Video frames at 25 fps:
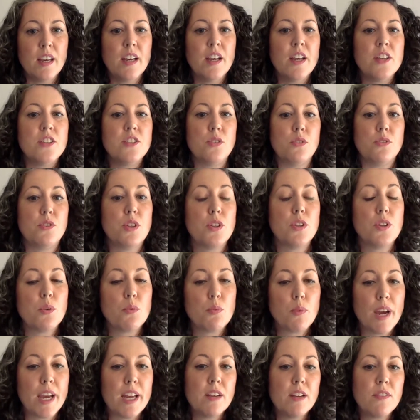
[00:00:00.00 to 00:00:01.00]
So to the
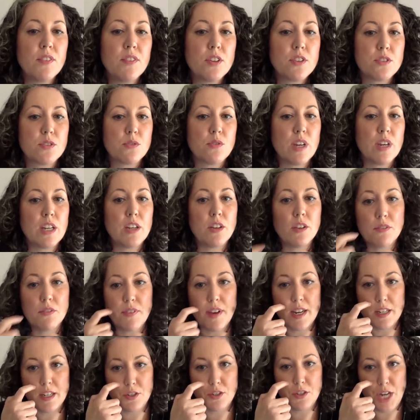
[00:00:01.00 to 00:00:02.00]
right of your screen, you'll
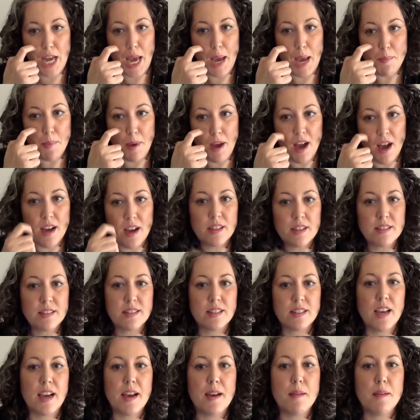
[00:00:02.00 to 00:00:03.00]
find a chat box.
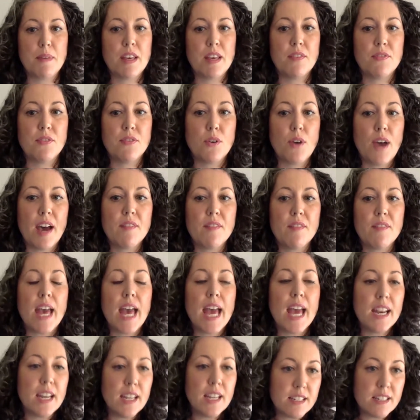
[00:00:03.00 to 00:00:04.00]
If you have
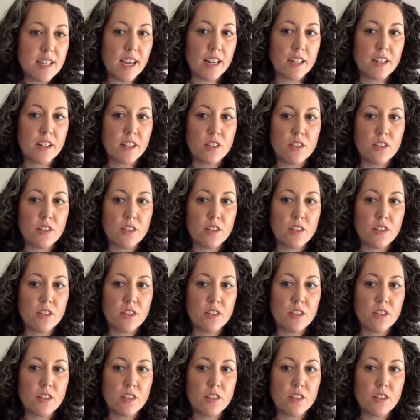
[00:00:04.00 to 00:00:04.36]
any technical